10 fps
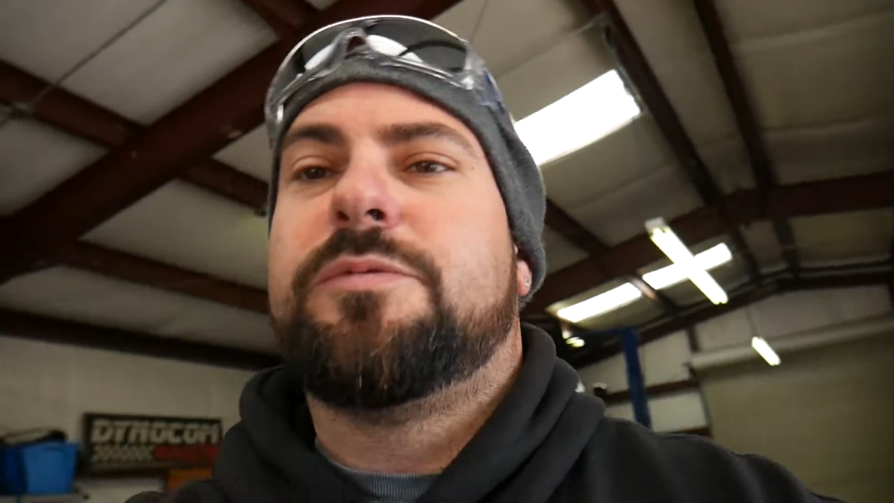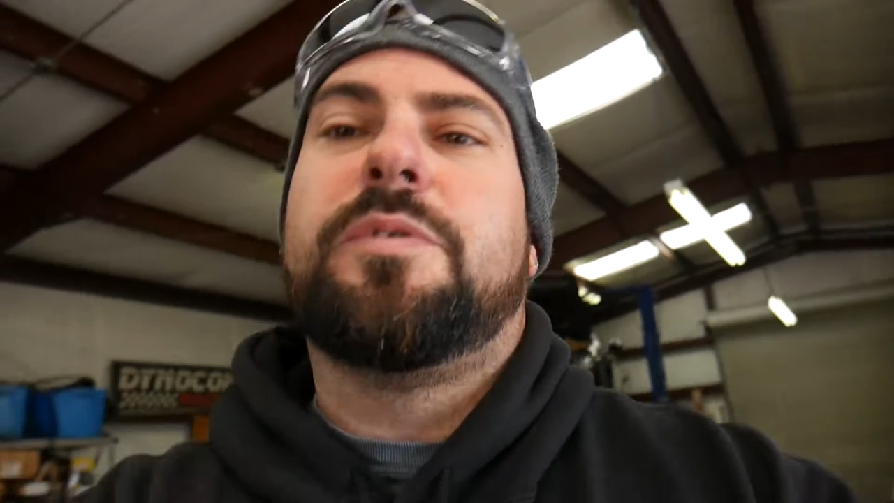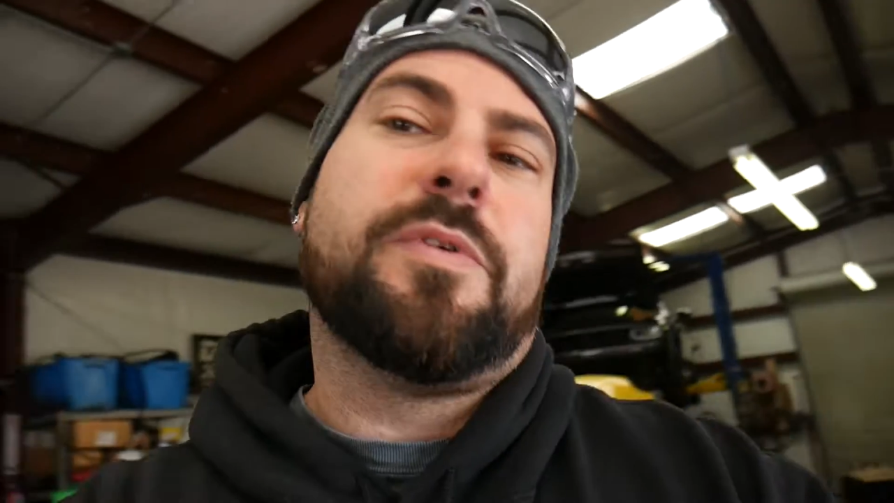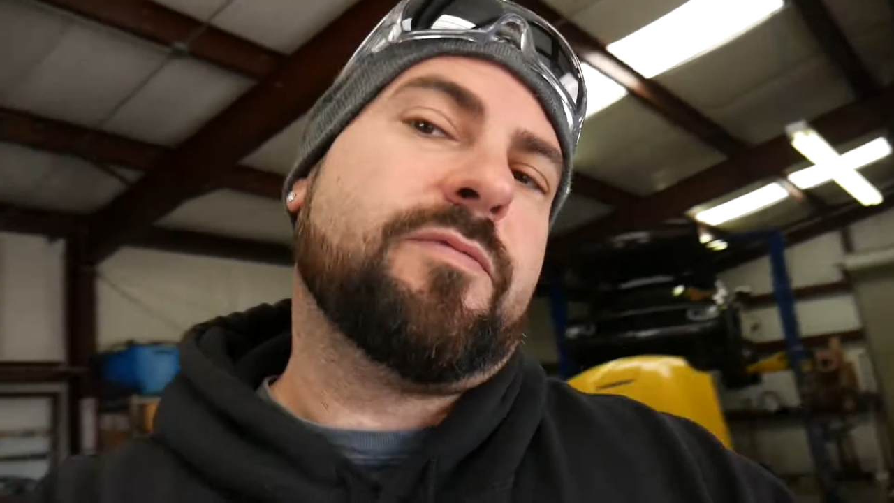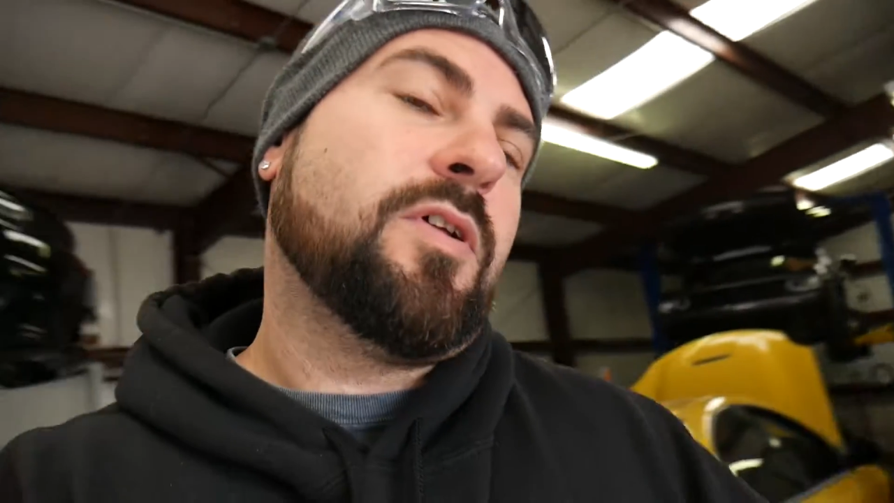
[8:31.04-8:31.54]

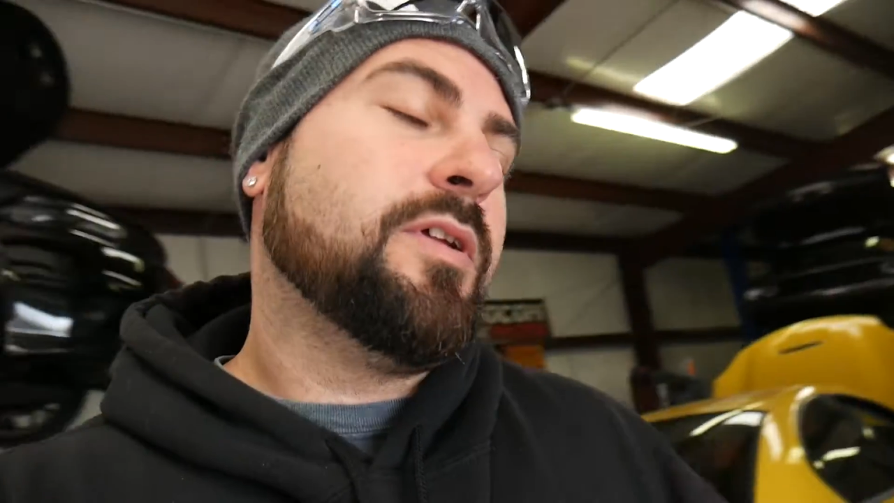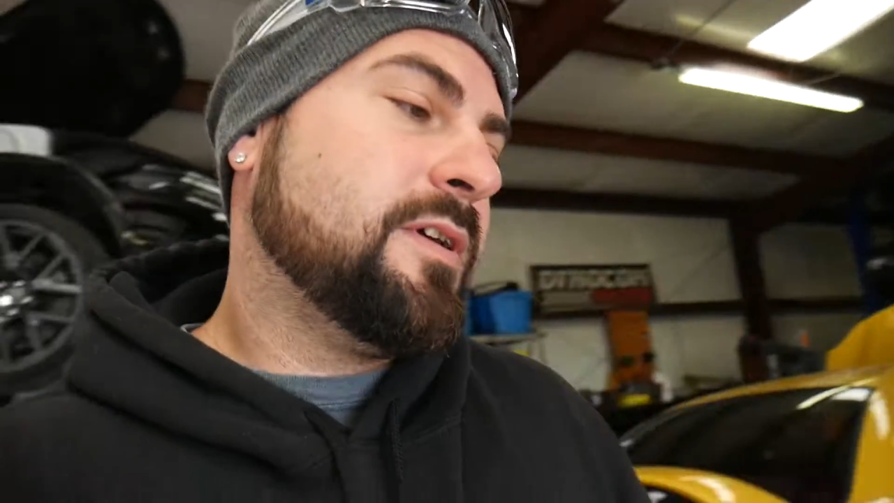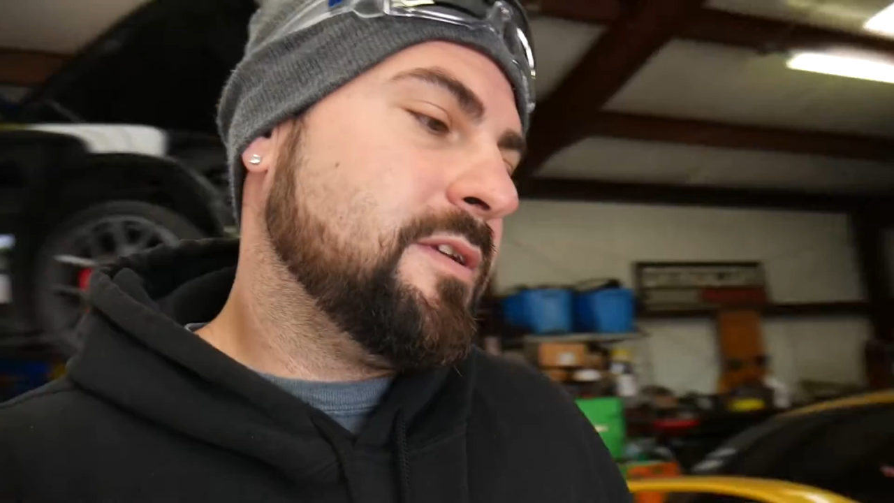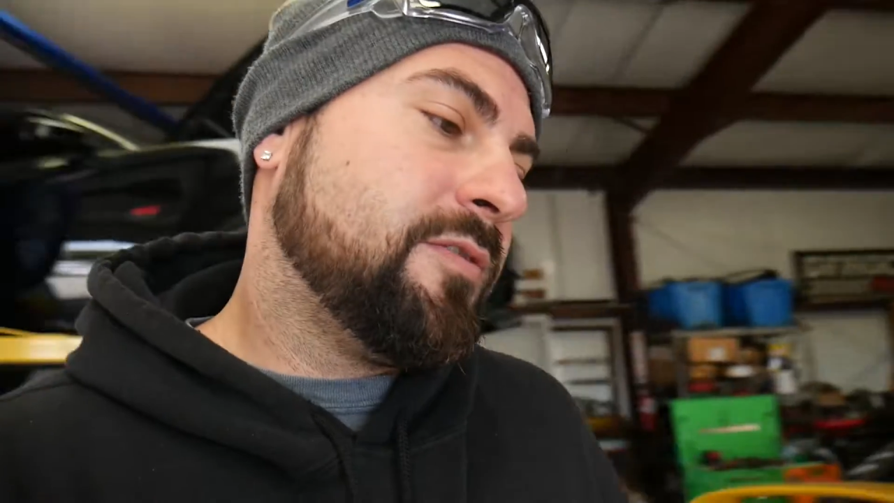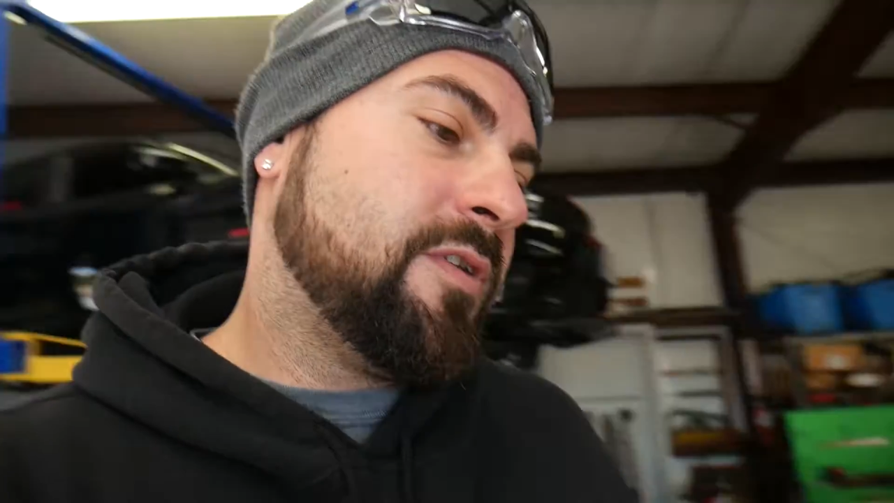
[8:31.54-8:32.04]
we've been rolling
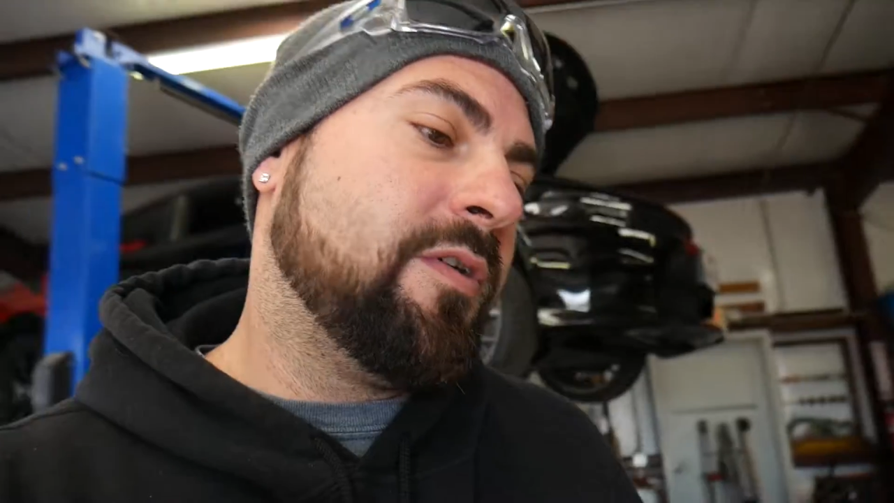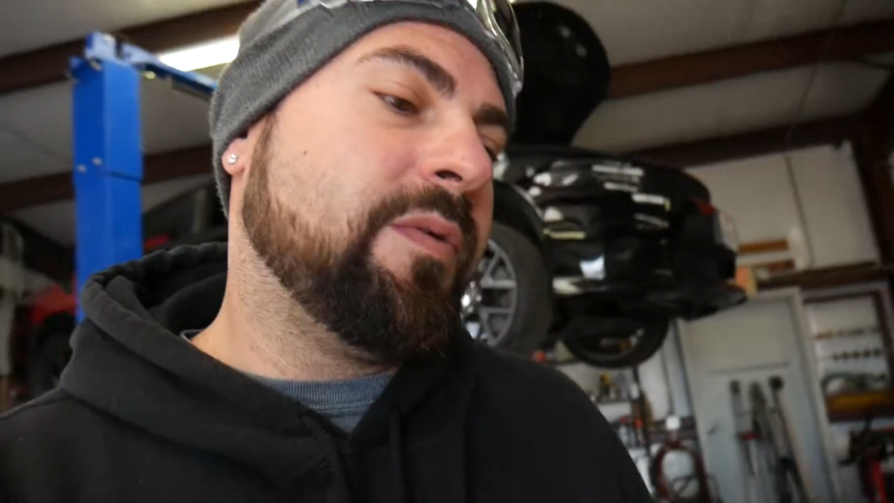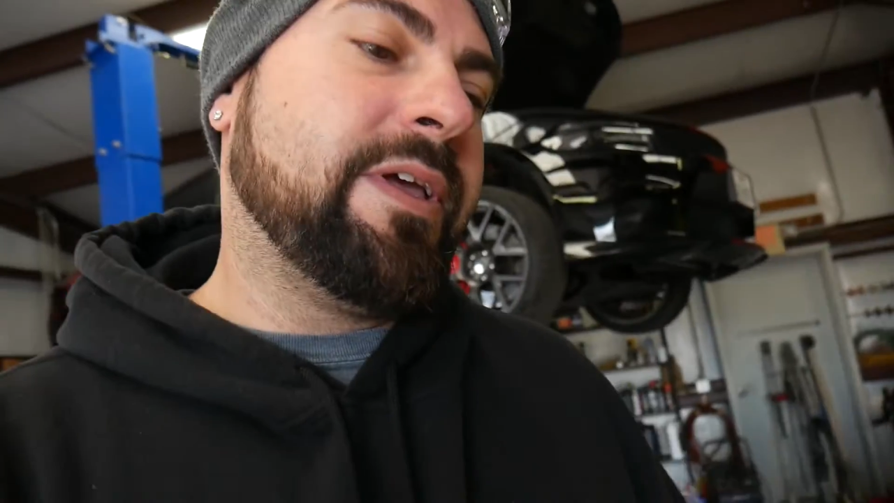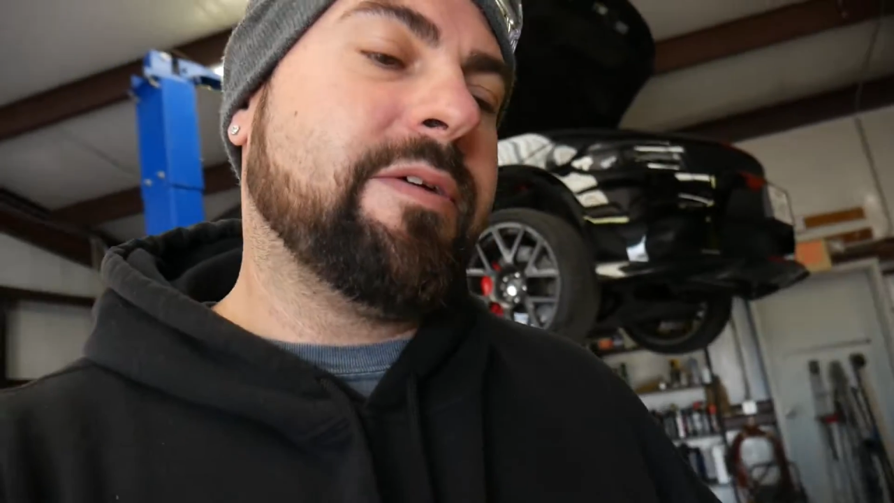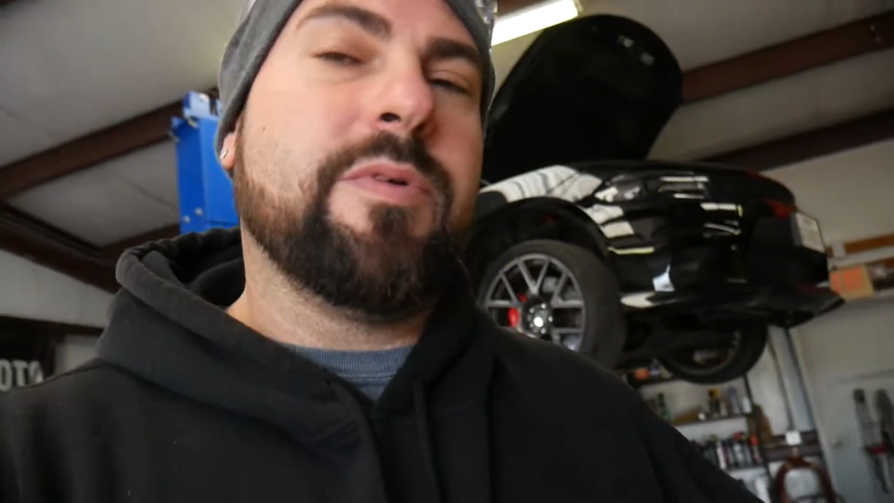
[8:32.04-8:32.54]
on through our week,